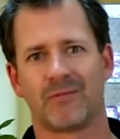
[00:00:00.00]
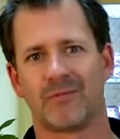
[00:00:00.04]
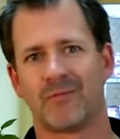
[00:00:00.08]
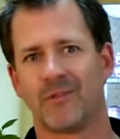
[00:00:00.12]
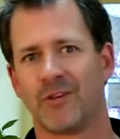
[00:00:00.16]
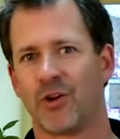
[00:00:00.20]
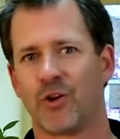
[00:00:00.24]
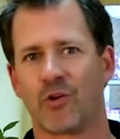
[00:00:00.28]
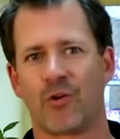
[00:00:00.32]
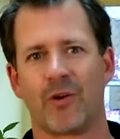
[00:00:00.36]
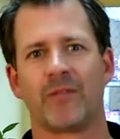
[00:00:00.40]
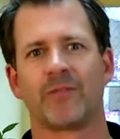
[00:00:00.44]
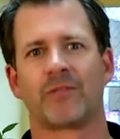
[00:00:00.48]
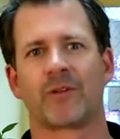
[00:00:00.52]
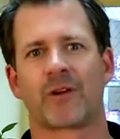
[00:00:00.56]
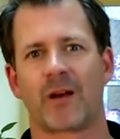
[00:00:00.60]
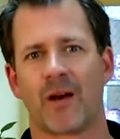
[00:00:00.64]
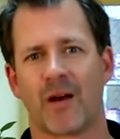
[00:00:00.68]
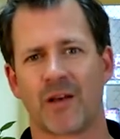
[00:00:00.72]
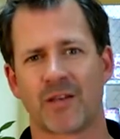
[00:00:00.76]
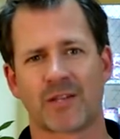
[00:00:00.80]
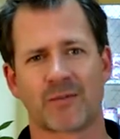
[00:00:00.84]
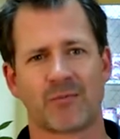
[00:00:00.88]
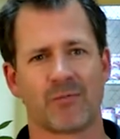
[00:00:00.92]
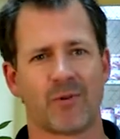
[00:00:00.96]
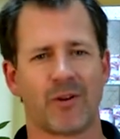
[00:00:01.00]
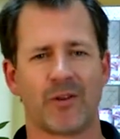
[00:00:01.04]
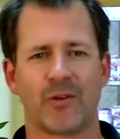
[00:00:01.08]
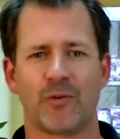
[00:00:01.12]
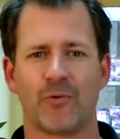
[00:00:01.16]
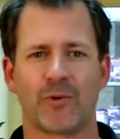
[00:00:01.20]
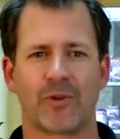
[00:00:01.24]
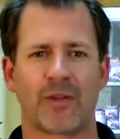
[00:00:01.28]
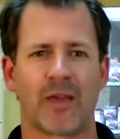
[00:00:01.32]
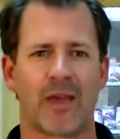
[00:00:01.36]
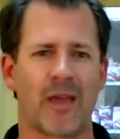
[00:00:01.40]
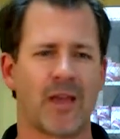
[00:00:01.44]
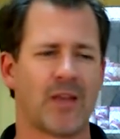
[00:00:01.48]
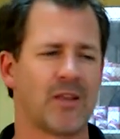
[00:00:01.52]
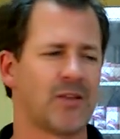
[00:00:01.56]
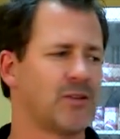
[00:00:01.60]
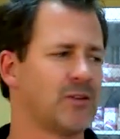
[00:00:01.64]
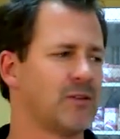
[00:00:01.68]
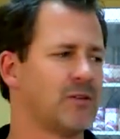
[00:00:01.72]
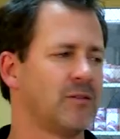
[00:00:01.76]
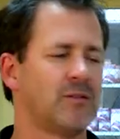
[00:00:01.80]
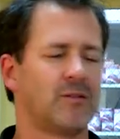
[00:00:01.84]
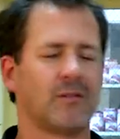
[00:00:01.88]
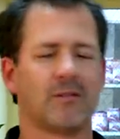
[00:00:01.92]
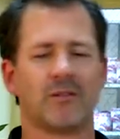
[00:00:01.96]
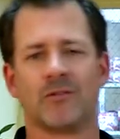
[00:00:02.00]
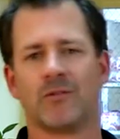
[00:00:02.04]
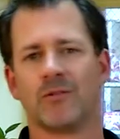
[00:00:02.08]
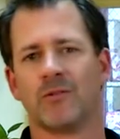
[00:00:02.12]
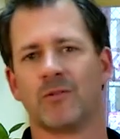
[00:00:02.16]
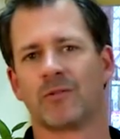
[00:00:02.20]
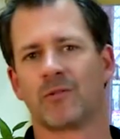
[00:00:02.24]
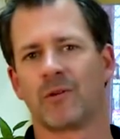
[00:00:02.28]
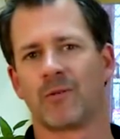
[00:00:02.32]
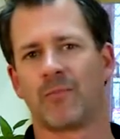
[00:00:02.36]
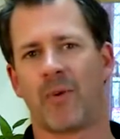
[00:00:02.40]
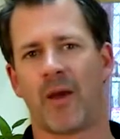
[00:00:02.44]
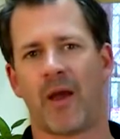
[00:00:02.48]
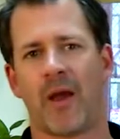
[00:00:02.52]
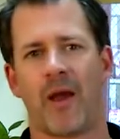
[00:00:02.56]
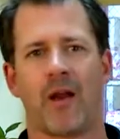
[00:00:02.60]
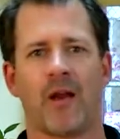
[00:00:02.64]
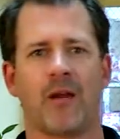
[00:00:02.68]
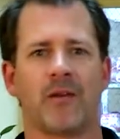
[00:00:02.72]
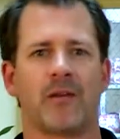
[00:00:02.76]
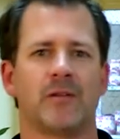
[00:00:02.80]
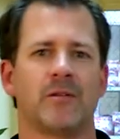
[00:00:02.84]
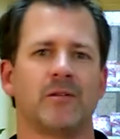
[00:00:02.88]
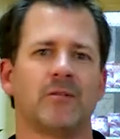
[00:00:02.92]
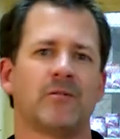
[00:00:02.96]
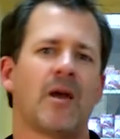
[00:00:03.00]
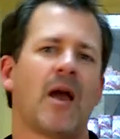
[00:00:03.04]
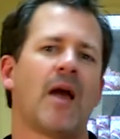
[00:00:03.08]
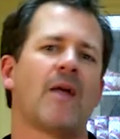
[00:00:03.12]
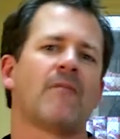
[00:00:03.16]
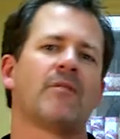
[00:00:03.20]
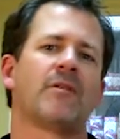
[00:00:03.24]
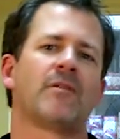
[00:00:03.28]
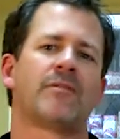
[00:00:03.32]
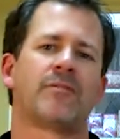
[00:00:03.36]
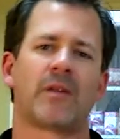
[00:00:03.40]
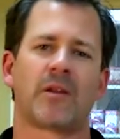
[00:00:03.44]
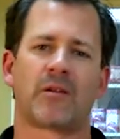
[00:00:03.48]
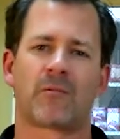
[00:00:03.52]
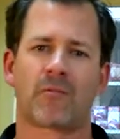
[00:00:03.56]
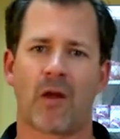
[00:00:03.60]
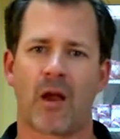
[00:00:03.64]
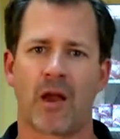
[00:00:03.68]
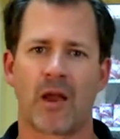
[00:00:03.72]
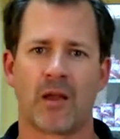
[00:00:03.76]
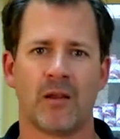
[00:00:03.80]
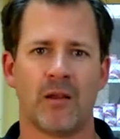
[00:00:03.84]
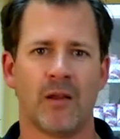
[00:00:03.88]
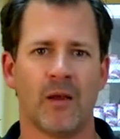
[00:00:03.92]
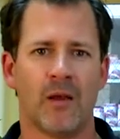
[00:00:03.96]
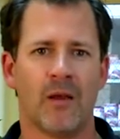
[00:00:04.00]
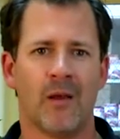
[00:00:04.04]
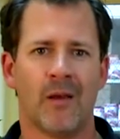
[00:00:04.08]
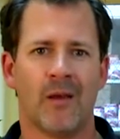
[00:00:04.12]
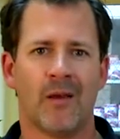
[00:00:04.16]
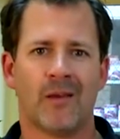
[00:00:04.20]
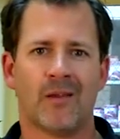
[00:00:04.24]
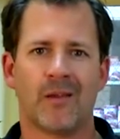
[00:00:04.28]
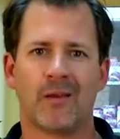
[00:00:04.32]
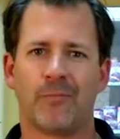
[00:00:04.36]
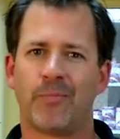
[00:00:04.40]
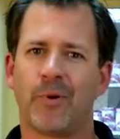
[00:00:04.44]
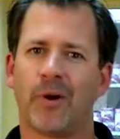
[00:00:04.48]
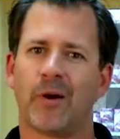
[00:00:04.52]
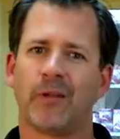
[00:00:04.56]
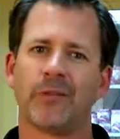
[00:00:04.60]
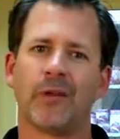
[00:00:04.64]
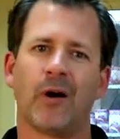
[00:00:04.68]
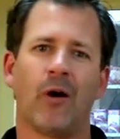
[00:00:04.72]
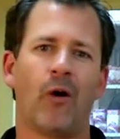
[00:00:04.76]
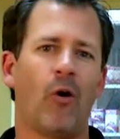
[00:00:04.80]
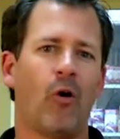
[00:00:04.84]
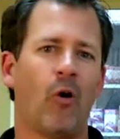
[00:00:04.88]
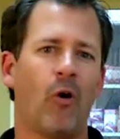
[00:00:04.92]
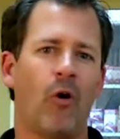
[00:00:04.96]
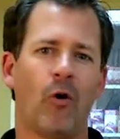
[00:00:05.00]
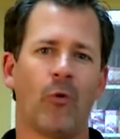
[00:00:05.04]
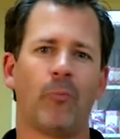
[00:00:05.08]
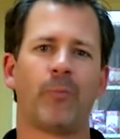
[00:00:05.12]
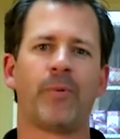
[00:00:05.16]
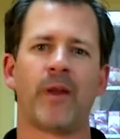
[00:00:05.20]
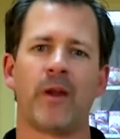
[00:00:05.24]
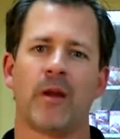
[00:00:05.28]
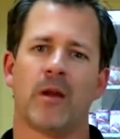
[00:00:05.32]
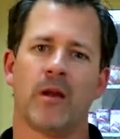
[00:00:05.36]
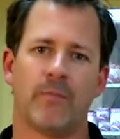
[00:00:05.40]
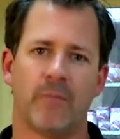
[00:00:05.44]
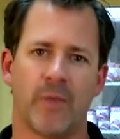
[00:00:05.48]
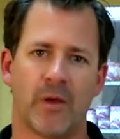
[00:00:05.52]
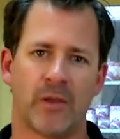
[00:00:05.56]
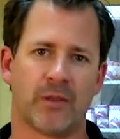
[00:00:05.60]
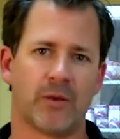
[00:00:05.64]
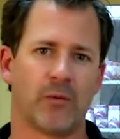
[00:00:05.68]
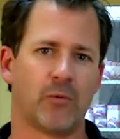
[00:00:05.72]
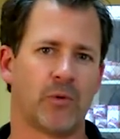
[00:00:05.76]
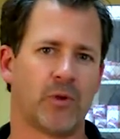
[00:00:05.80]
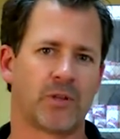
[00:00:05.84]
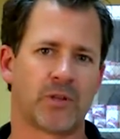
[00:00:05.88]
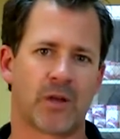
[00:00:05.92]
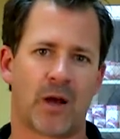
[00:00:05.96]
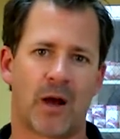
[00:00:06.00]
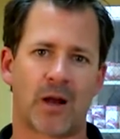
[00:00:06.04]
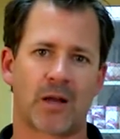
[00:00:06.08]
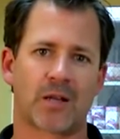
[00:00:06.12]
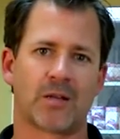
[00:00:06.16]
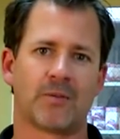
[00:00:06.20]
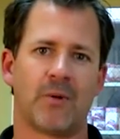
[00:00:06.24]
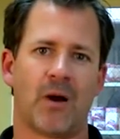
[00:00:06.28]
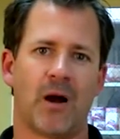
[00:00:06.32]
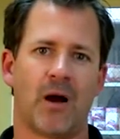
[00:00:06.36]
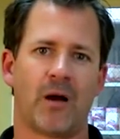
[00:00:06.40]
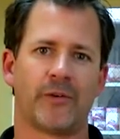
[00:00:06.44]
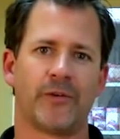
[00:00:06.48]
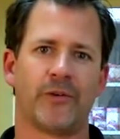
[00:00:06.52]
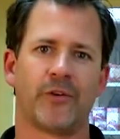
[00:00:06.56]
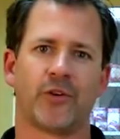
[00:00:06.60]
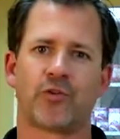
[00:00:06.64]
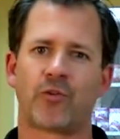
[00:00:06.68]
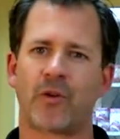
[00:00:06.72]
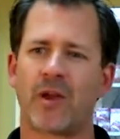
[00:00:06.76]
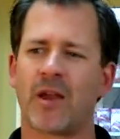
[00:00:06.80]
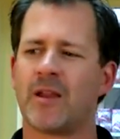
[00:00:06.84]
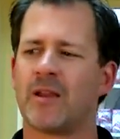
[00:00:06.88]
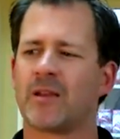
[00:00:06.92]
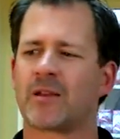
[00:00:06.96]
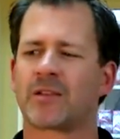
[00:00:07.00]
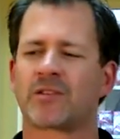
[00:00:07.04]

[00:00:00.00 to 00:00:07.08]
you greet the customer, you engage, you do the repair, you do everything right. You build the whole pyramid that we talked about. You create an